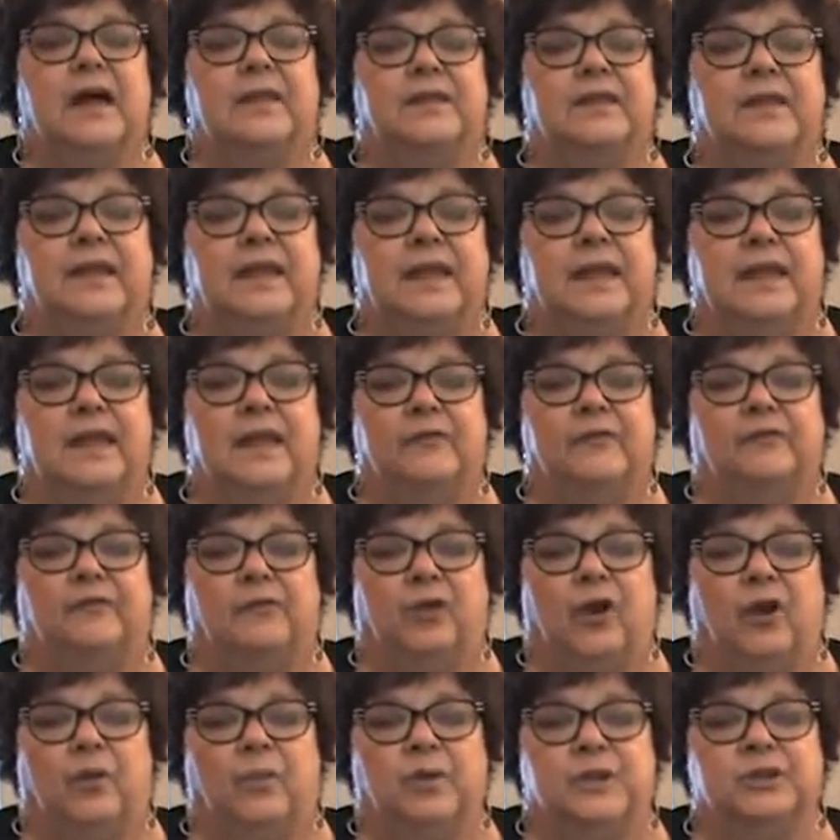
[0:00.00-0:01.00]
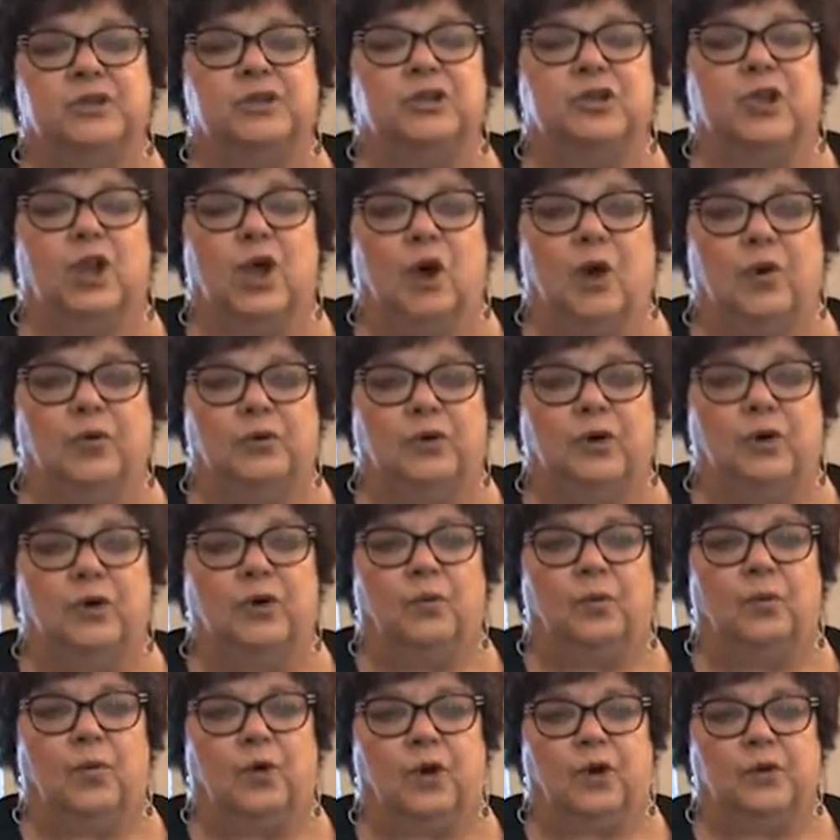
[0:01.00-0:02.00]
The original
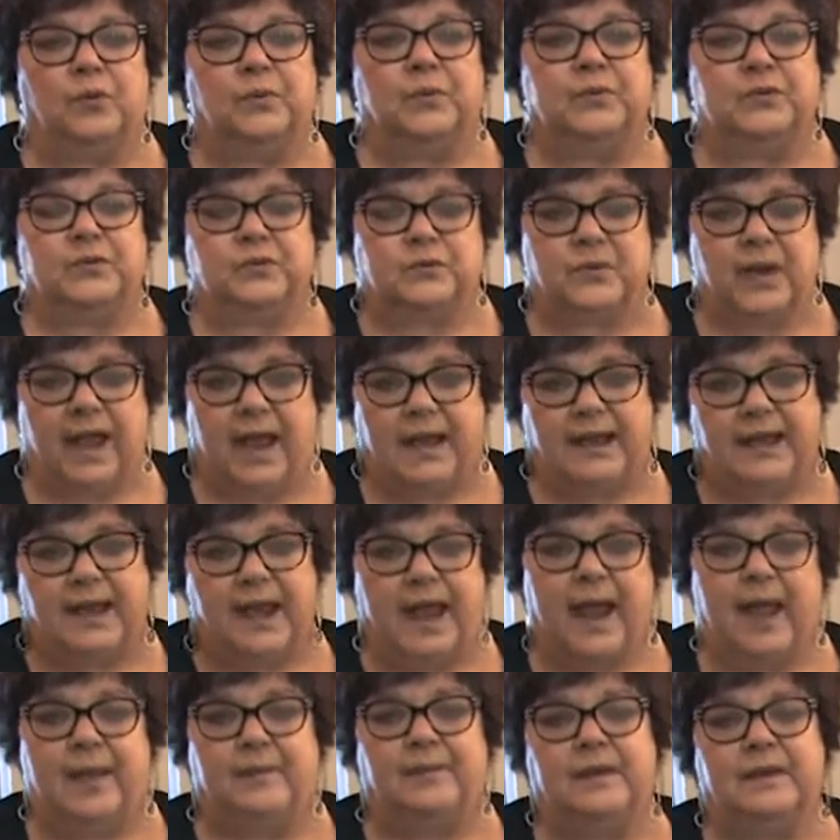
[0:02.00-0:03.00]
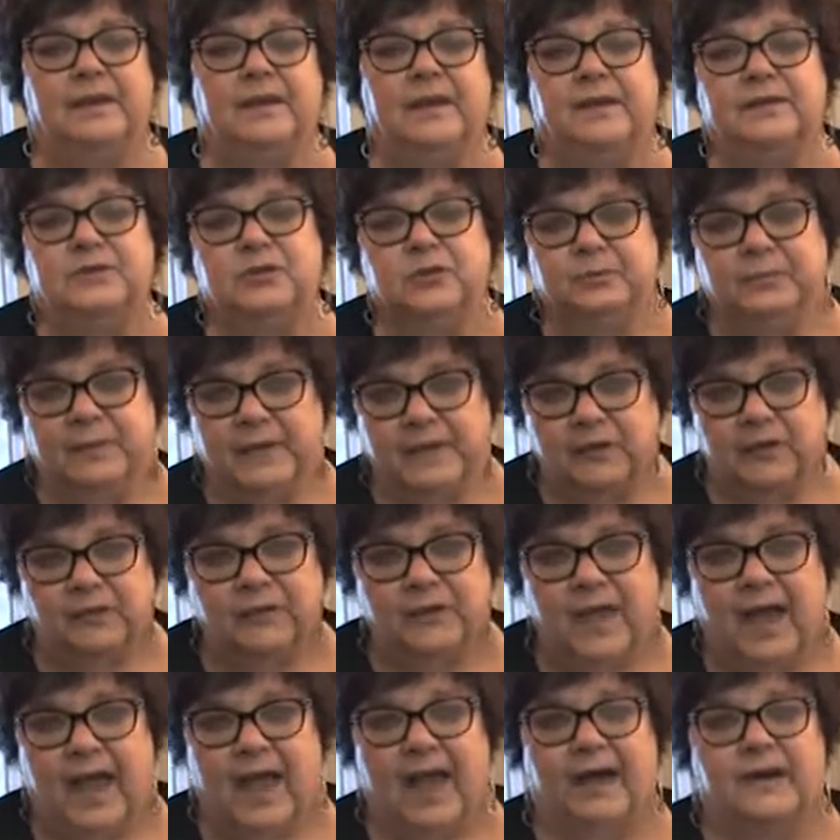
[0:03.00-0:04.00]
owner worked with Stratton Hammond to build
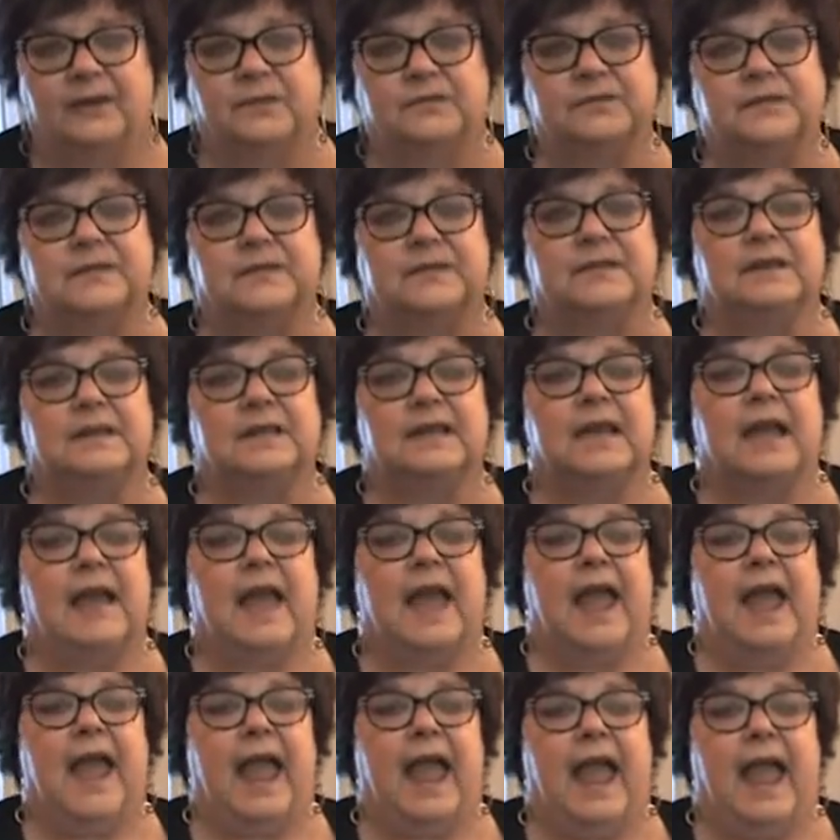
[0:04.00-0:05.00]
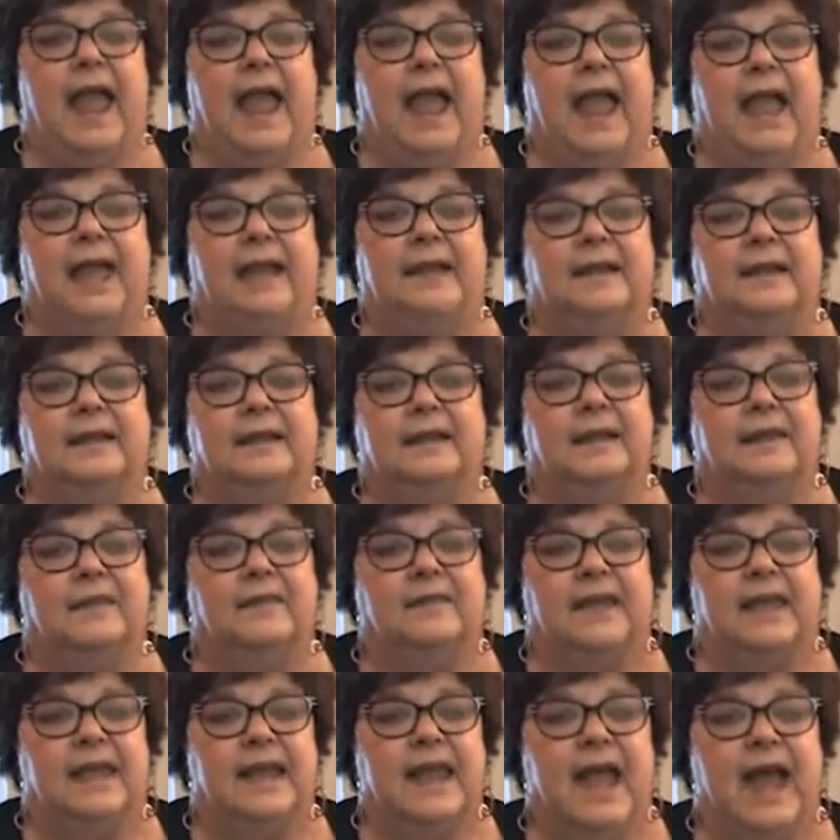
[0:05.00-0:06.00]
the house, and
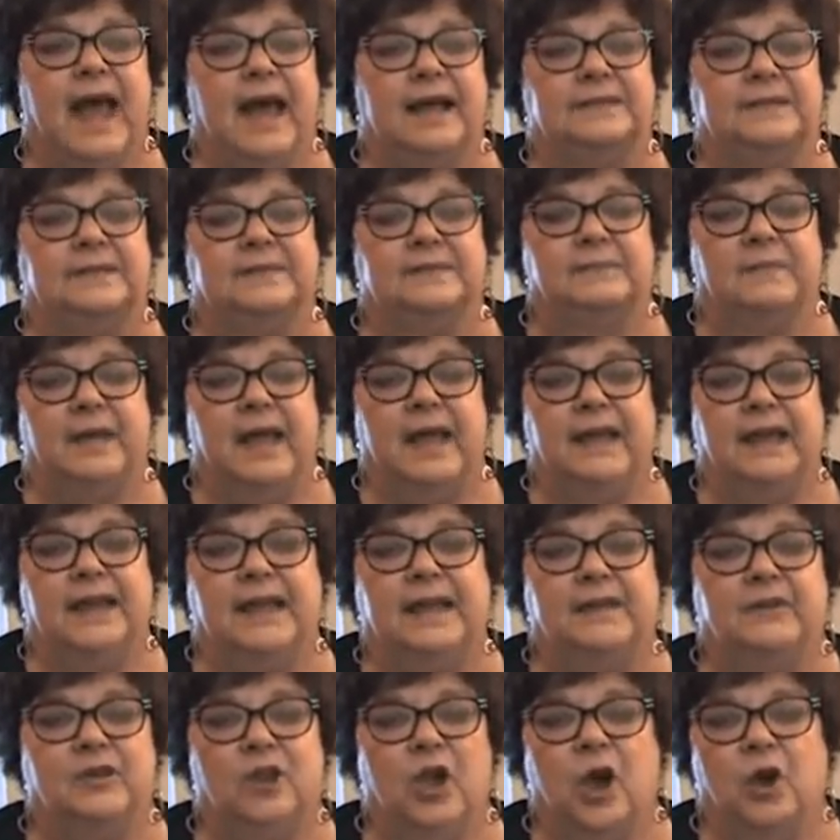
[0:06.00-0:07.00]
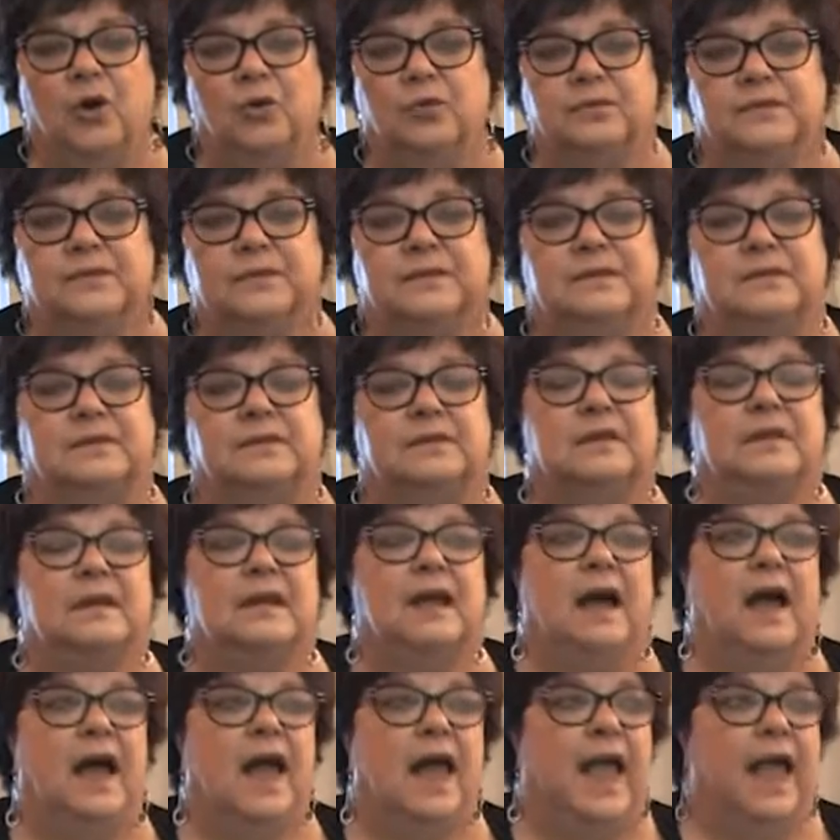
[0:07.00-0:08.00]
he has many notes
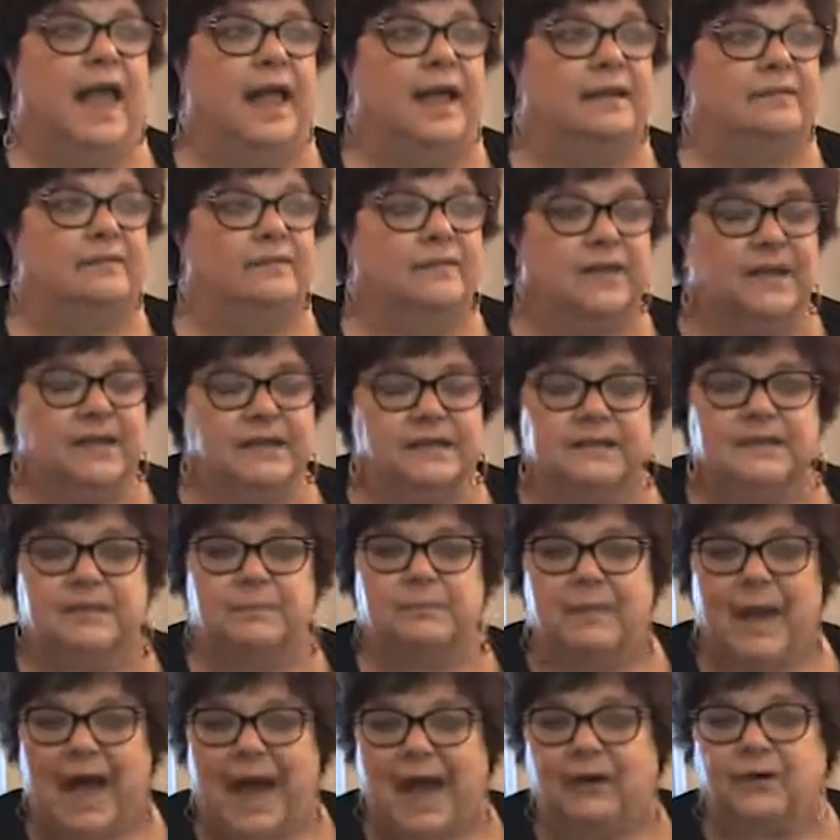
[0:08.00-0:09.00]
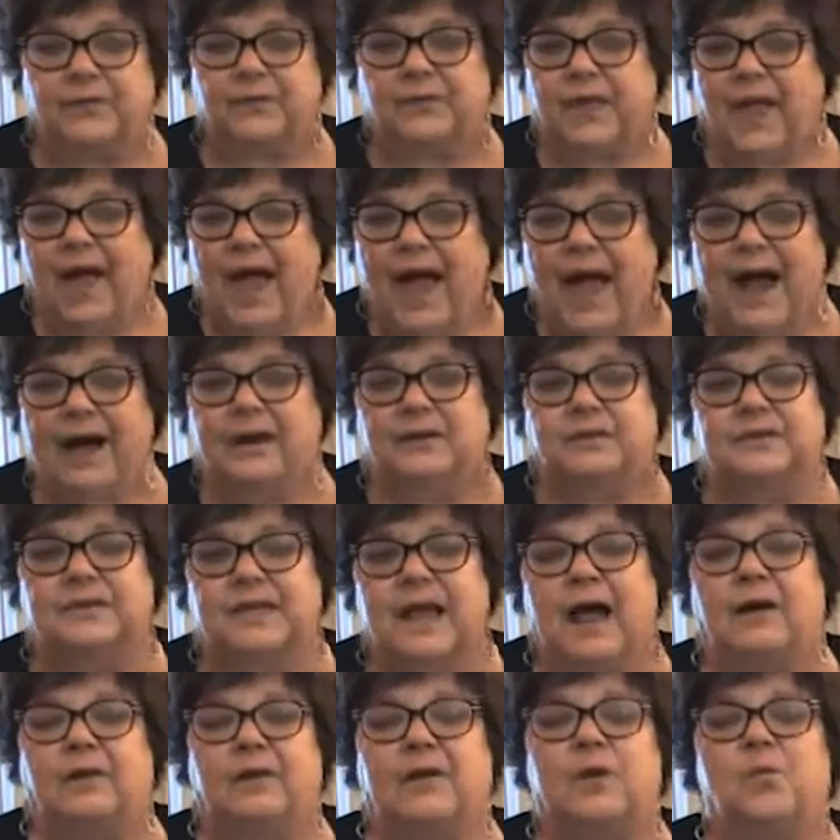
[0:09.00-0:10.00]
and things about the house,
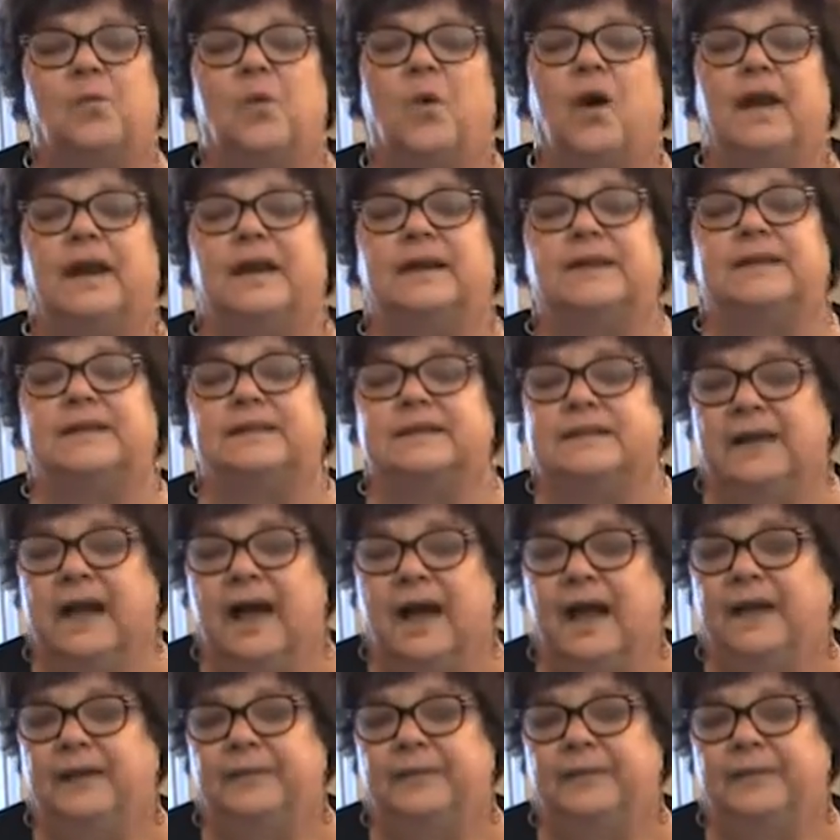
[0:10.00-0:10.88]
how he wanted it done.